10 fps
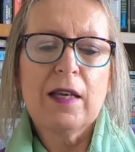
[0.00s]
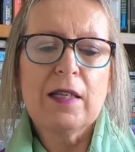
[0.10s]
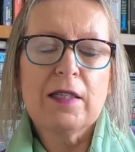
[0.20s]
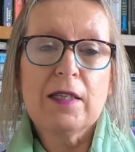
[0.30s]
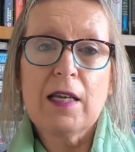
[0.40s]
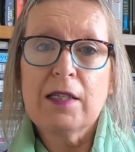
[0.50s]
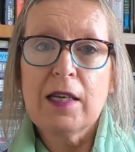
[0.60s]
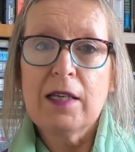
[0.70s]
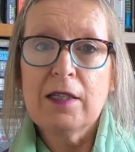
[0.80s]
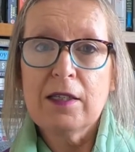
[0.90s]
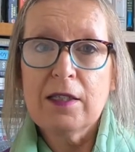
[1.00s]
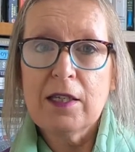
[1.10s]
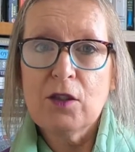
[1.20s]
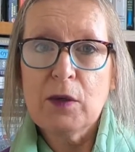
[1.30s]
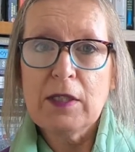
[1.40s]
it's set in
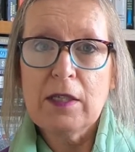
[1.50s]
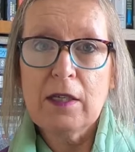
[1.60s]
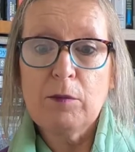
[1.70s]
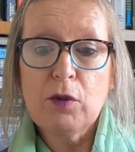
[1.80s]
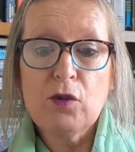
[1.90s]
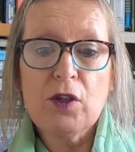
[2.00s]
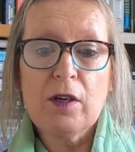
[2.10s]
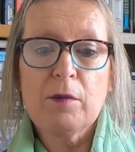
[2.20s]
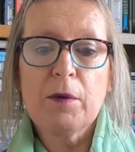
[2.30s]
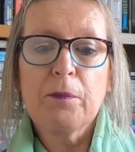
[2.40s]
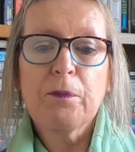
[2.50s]
1929 Punjab.